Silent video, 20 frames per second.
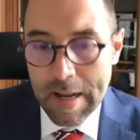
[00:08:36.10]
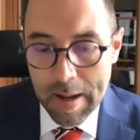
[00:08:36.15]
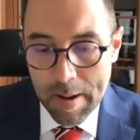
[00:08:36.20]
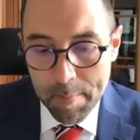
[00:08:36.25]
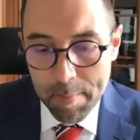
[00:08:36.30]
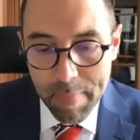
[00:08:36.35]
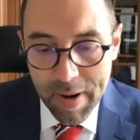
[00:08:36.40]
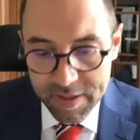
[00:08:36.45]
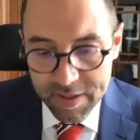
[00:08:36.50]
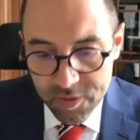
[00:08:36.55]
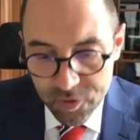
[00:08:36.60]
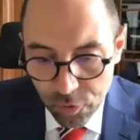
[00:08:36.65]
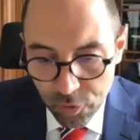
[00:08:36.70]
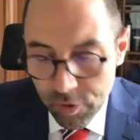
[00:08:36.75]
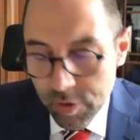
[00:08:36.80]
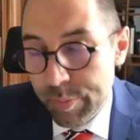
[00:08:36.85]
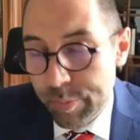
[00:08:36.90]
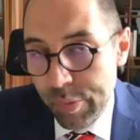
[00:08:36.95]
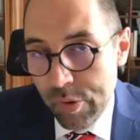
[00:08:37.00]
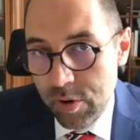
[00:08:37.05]
My
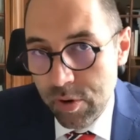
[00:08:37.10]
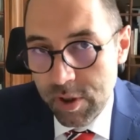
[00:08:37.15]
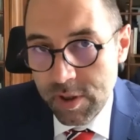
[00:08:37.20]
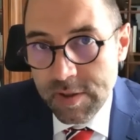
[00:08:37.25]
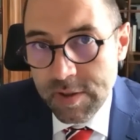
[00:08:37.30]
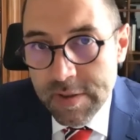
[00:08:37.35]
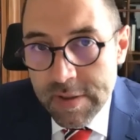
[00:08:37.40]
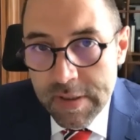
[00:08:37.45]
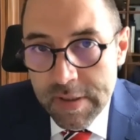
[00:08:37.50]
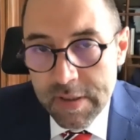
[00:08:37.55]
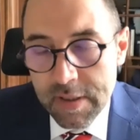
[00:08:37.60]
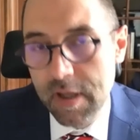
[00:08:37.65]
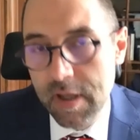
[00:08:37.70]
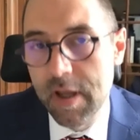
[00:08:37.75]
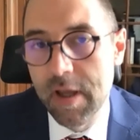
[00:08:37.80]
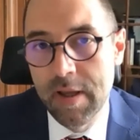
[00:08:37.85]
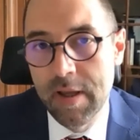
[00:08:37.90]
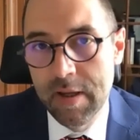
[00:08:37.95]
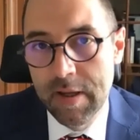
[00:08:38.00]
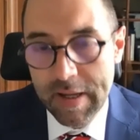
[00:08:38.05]
third point
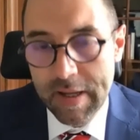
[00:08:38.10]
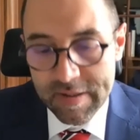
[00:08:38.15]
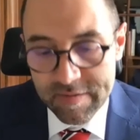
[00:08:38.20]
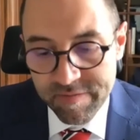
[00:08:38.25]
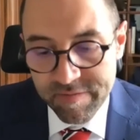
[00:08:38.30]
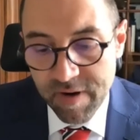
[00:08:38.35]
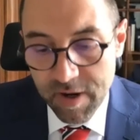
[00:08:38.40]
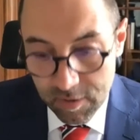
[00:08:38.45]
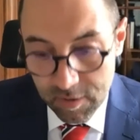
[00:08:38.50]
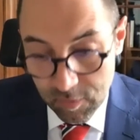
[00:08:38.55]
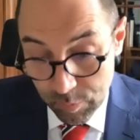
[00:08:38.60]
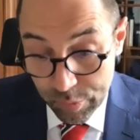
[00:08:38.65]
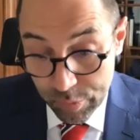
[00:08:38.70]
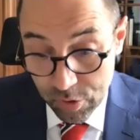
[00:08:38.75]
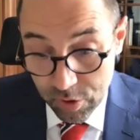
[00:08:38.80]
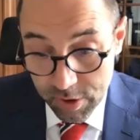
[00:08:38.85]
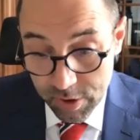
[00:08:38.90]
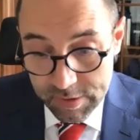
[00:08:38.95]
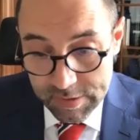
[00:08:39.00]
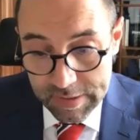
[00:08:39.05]
and final
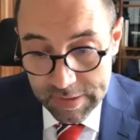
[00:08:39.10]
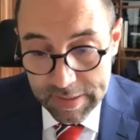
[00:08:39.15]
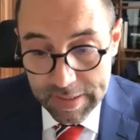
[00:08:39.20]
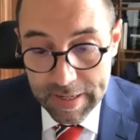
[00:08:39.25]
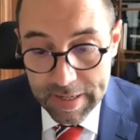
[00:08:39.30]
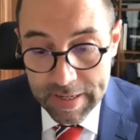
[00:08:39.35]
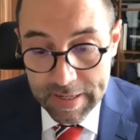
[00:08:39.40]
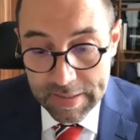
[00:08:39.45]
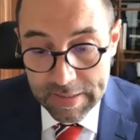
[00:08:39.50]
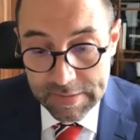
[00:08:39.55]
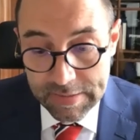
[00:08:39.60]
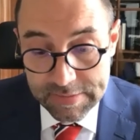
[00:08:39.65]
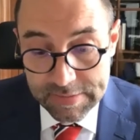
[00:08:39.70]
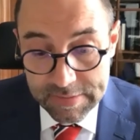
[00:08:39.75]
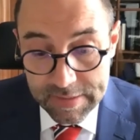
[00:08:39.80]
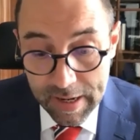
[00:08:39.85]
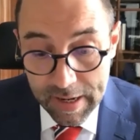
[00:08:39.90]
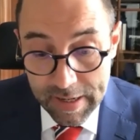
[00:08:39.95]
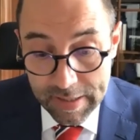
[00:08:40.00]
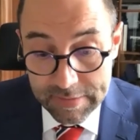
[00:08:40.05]
point is
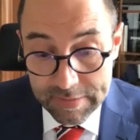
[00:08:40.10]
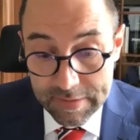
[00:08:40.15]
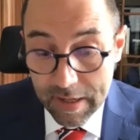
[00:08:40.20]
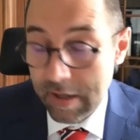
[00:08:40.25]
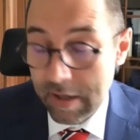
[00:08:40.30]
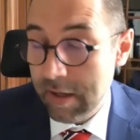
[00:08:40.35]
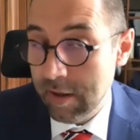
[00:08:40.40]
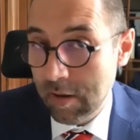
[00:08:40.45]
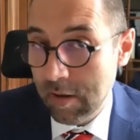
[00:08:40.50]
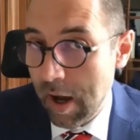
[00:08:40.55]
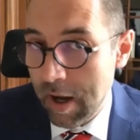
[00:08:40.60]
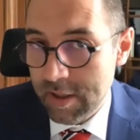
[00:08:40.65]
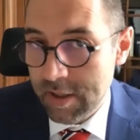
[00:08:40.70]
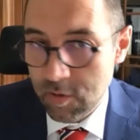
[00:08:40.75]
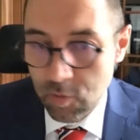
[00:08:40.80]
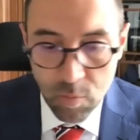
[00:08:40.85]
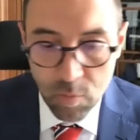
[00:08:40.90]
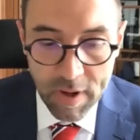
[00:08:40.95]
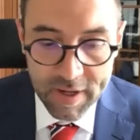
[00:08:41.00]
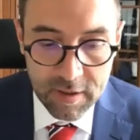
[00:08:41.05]
that I
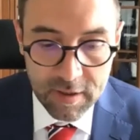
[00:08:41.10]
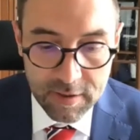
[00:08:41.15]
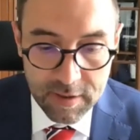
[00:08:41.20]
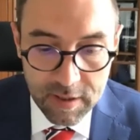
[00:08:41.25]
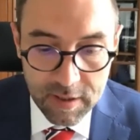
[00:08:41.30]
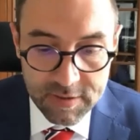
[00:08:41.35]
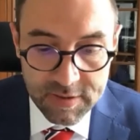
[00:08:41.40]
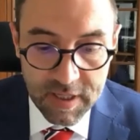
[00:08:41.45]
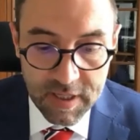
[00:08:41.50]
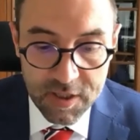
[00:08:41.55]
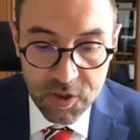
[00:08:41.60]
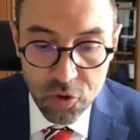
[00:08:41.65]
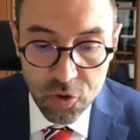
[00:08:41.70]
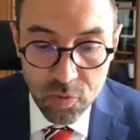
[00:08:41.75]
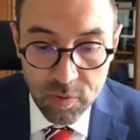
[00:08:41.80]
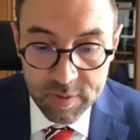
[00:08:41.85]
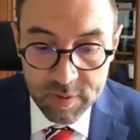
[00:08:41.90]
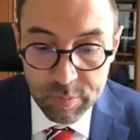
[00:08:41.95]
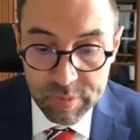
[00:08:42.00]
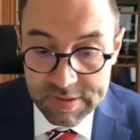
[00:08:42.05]
recognize that
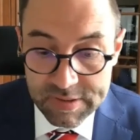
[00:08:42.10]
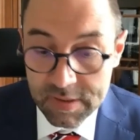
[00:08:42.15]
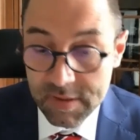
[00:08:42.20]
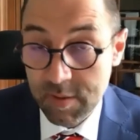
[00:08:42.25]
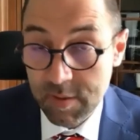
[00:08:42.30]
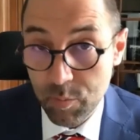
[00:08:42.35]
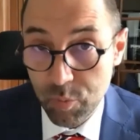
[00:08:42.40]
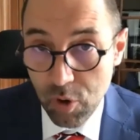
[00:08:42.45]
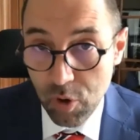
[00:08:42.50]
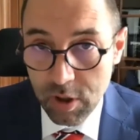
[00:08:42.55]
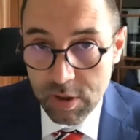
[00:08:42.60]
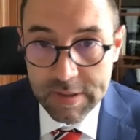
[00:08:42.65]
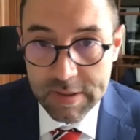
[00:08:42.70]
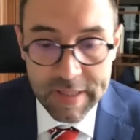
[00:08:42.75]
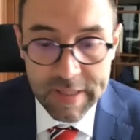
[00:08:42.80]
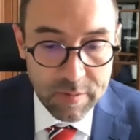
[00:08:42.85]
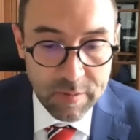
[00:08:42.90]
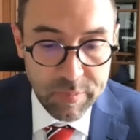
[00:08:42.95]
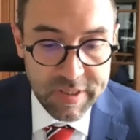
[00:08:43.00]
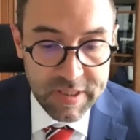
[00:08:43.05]
doing business abroad
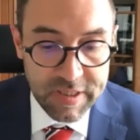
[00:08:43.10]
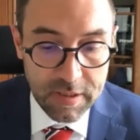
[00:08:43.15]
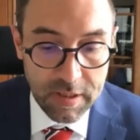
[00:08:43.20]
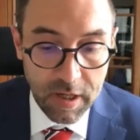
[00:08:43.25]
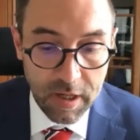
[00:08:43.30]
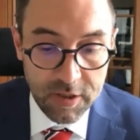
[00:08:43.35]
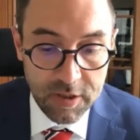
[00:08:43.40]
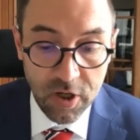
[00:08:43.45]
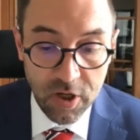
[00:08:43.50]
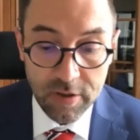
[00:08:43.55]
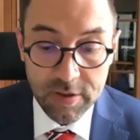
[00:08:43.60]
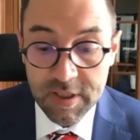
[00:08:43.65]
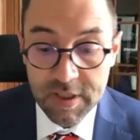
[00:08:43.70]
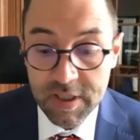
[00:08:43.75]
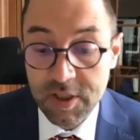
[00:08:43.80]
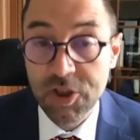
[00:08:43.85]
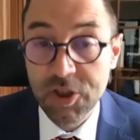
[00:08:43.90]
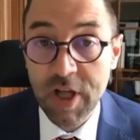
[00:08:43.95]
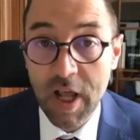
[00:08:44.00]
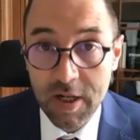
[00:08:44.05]
can be a
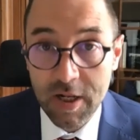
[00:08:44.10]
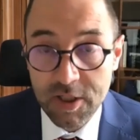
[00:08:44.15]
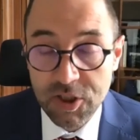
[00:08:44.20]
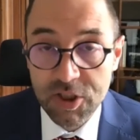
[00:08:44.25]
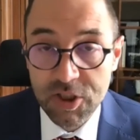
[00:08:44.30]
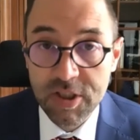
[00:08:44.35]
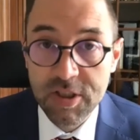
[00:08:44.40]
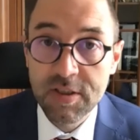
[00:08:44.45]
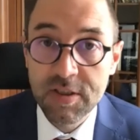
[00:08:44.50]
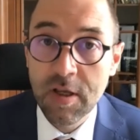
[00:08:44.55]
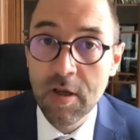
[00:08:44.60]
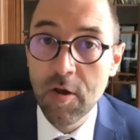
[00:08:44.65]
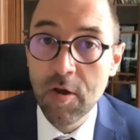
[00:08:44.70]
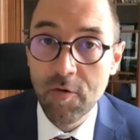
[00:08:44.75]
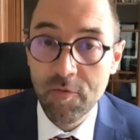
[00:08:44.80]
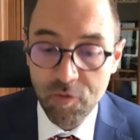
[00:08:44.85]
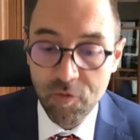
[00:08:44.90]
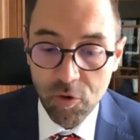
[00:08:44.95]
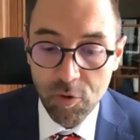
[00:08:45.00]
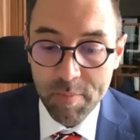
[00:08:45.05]
daunting challenges
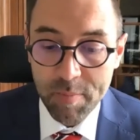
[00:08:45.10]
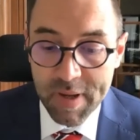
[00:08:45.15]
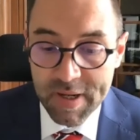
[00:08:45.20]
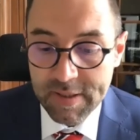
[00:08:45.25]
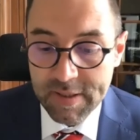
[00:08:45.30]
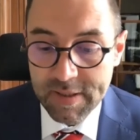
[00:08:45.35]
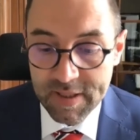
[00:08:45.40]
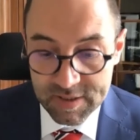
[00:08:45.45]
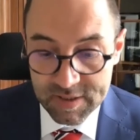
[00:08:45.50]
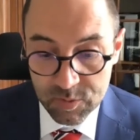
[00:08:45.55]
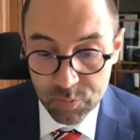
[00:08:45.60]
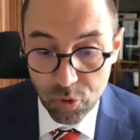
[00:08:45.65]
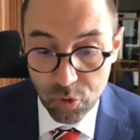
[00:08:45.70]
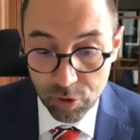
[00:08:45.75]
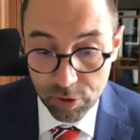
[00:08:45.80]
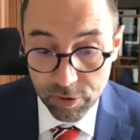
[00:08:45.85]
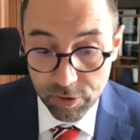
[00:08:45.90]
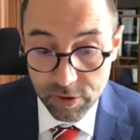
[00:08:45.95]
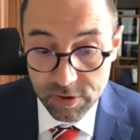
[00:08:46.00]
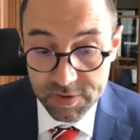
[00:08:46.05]
for many
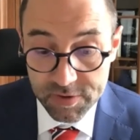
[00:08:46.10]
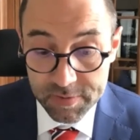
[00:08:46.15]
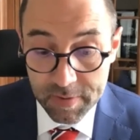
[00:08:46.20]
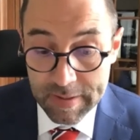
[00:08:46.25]
exporters.